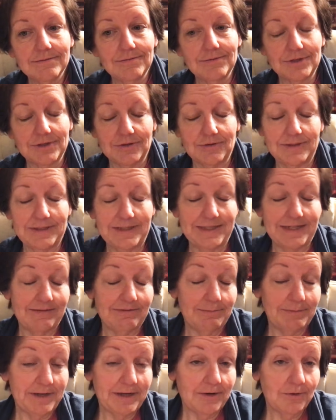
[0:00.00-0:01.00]
So instead
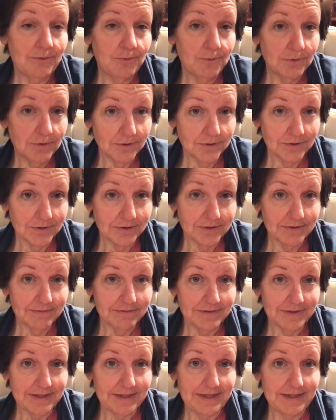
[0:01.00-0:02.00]
of it being a word
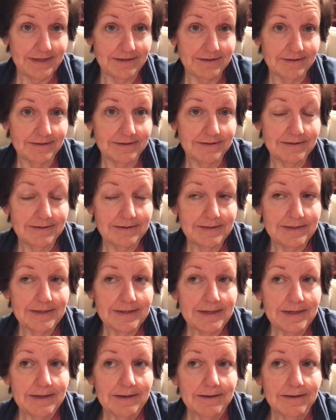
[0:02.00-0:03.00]
for the year,
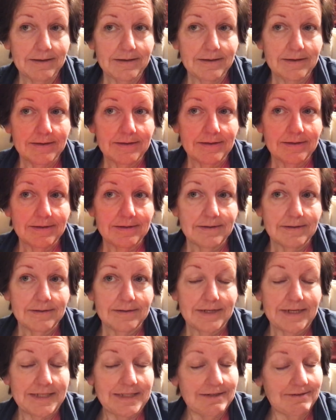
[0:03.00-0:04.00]

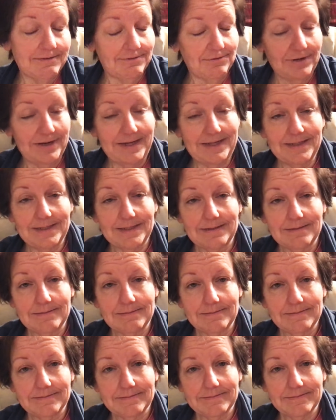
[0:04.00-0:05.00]
it's a phrase.
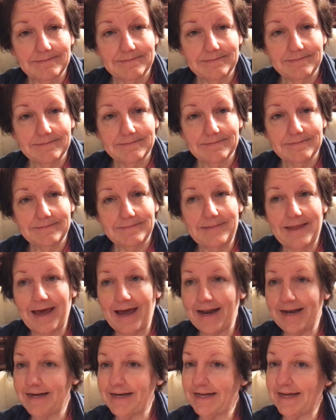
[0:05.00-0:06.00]

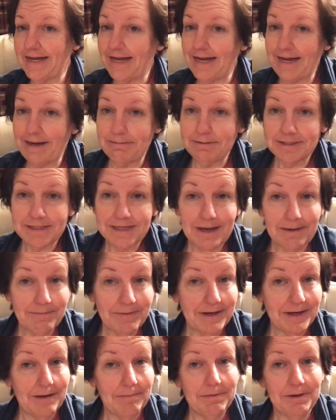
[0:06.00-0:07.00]
And it keeps
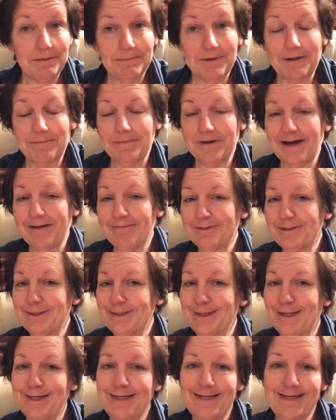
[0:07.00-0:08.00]
coming up in my Bible
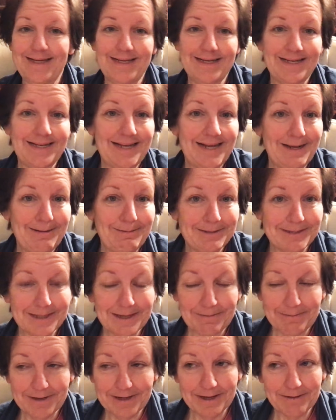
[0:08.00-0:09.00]
study. It keeps
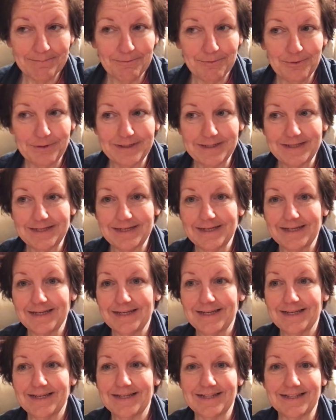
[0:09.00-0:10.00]
coming up when
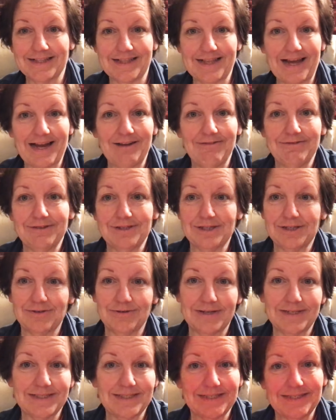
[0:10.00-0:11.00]
life
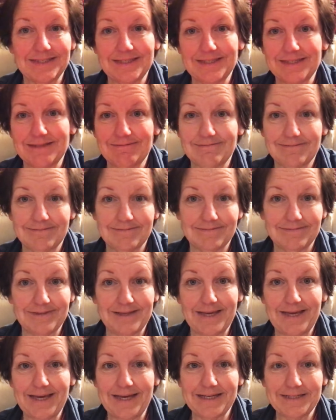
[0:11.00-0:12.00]
stresses
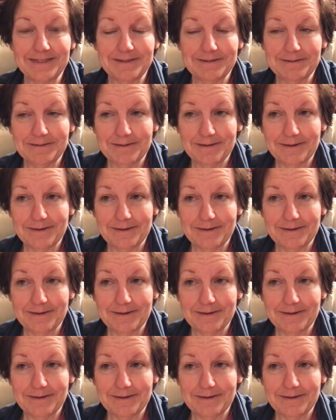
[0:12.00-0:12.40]
hit.